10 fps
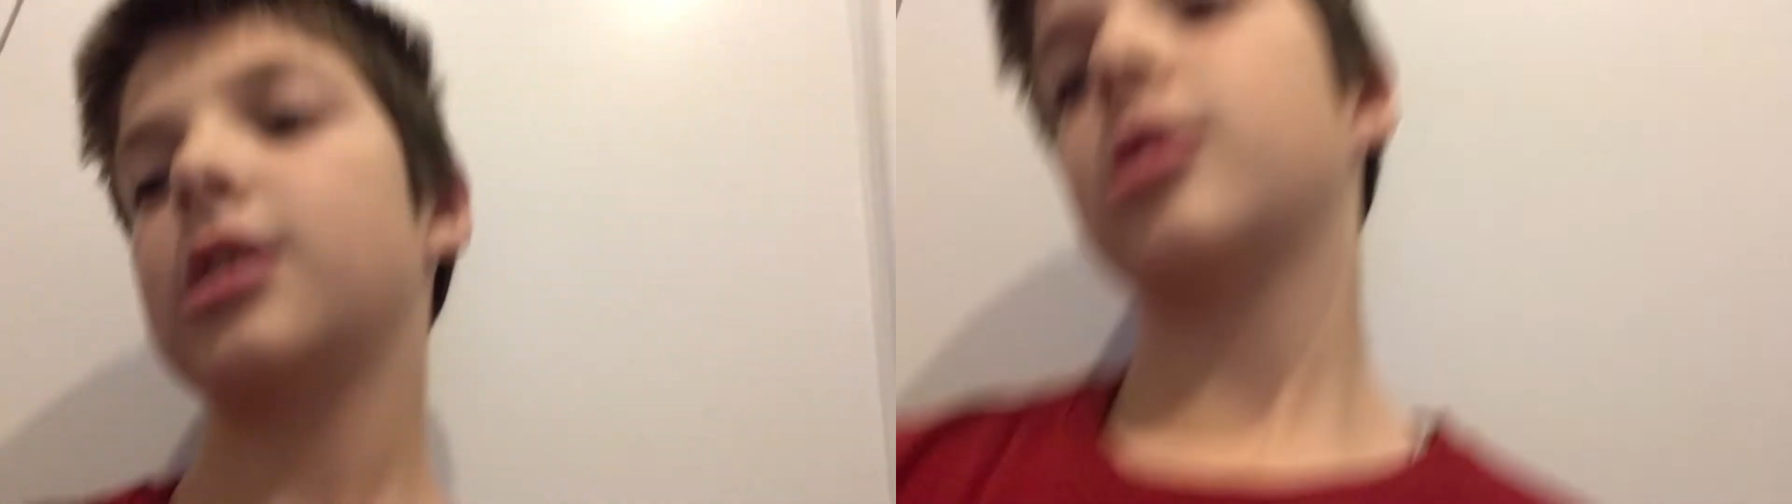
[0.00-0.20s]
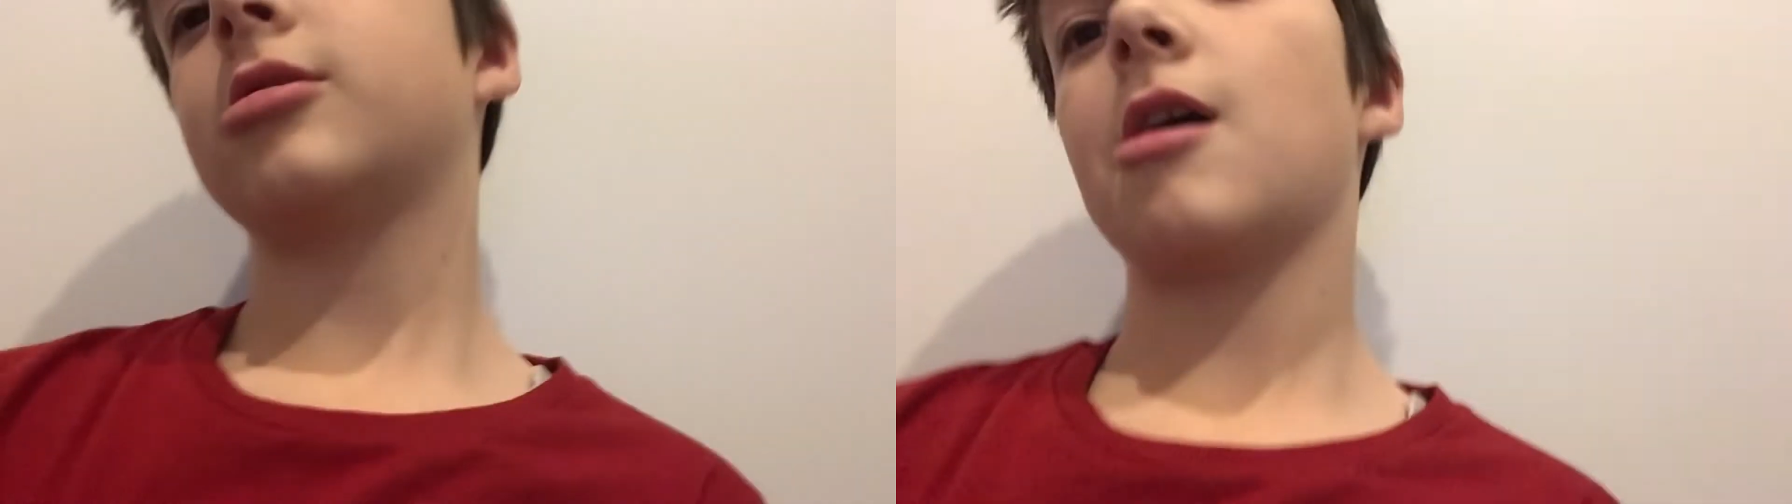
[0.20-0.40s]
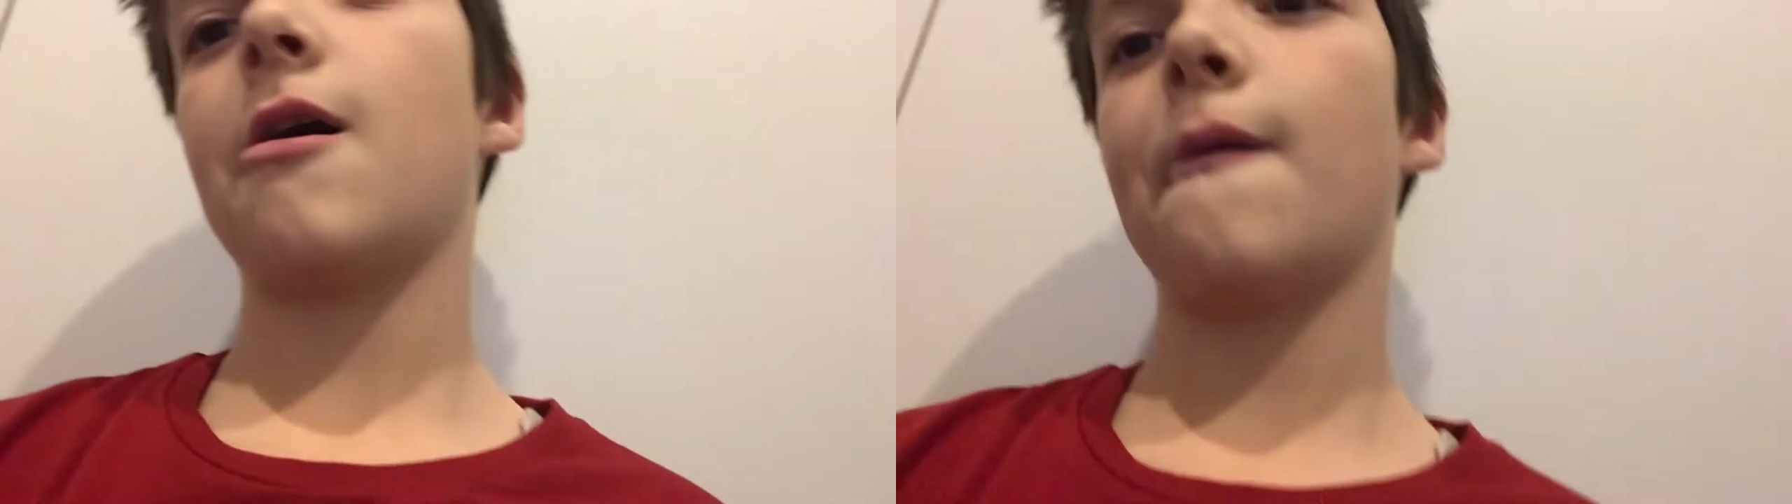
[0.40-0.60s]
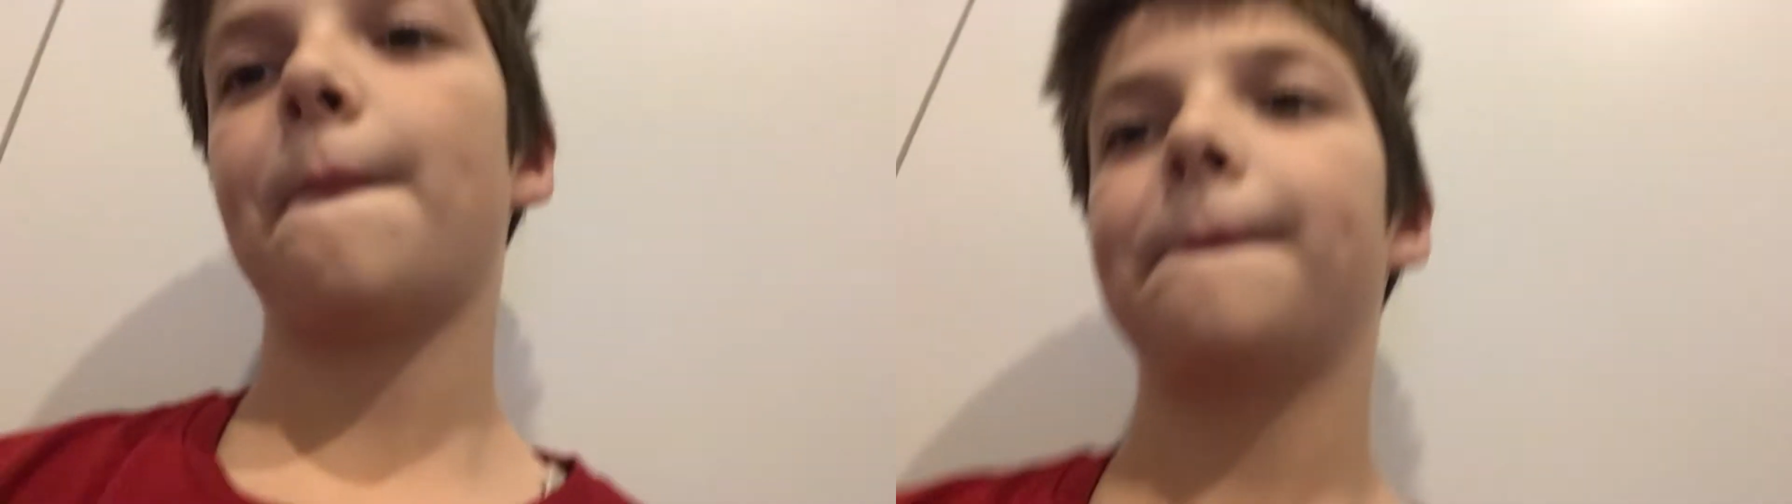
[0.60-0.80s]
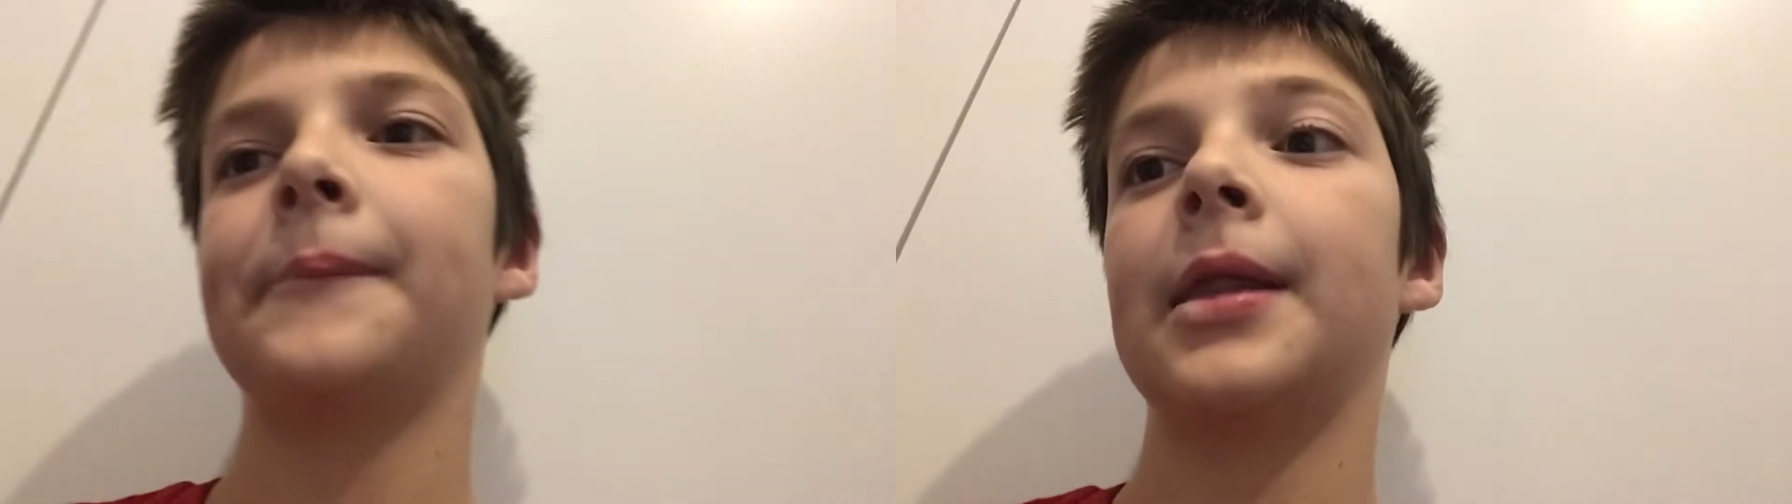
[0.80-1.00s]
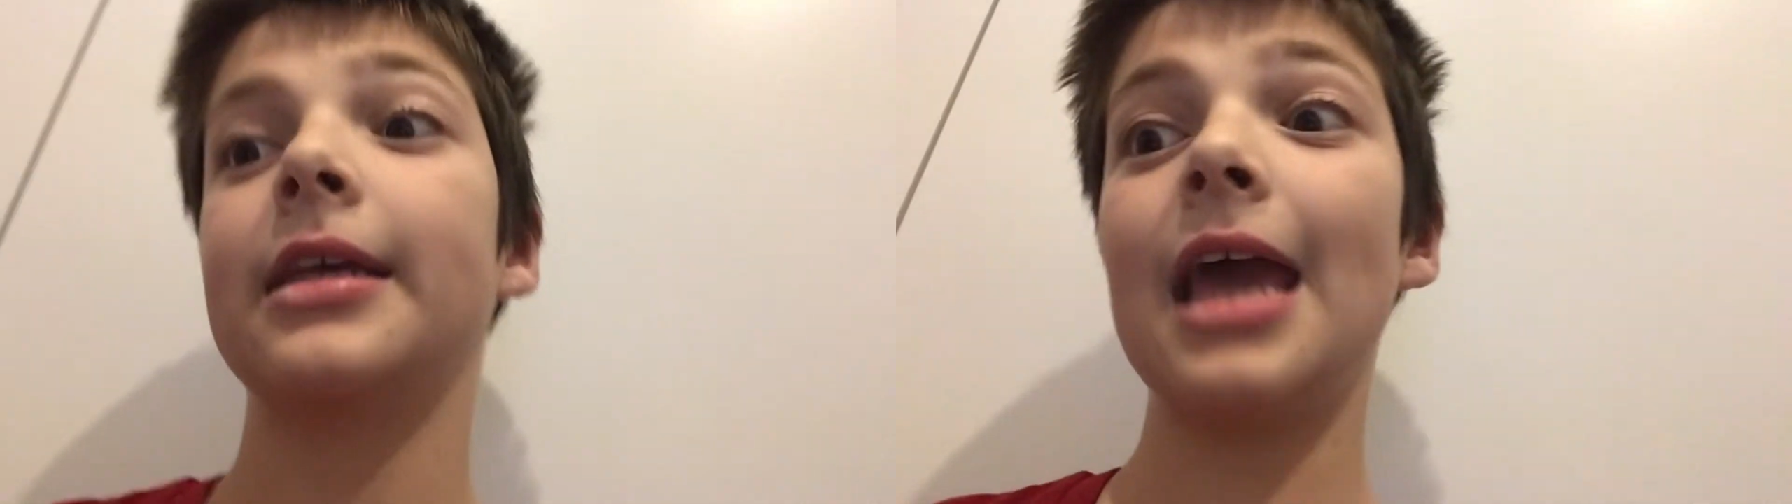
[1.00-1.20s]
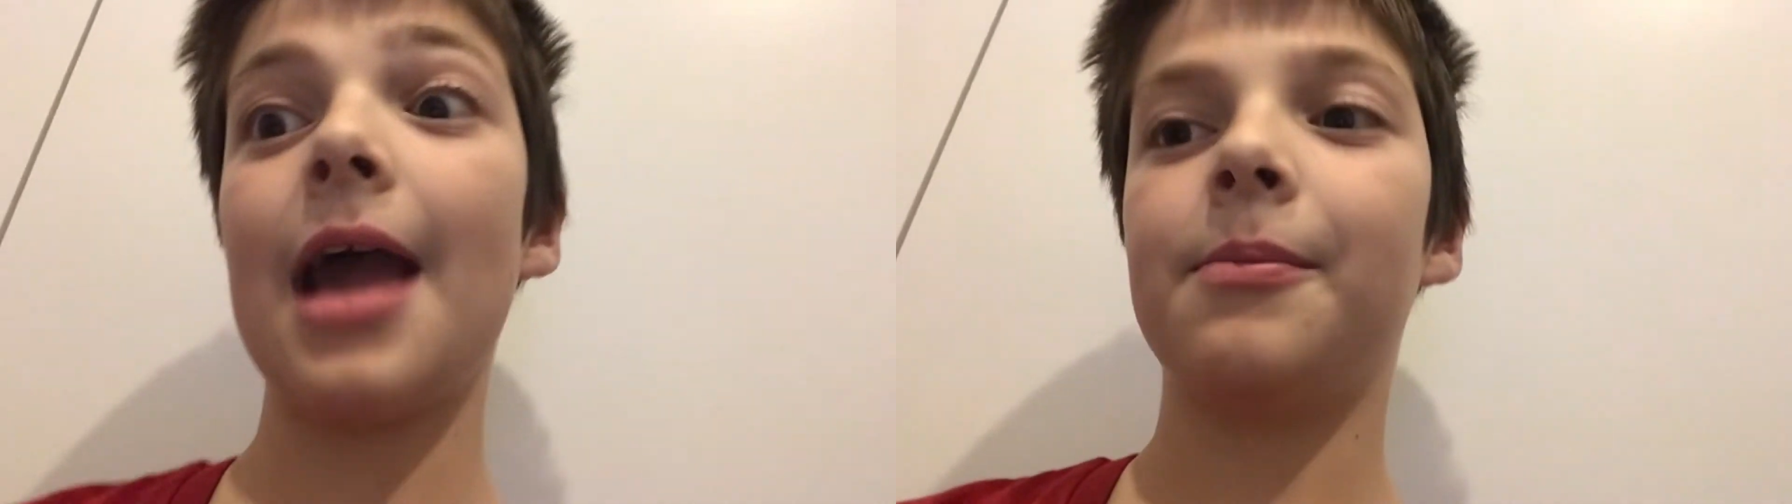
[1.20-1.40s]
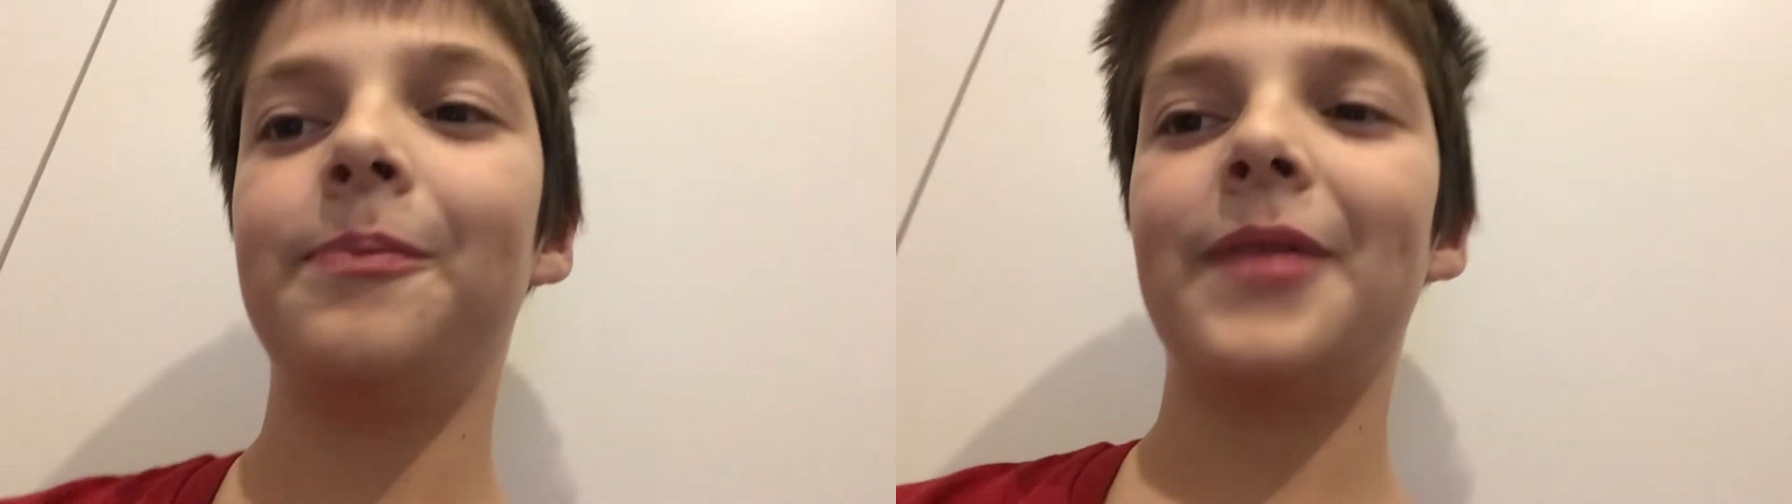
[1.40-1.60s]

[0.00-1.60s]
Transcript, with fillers: So yeah,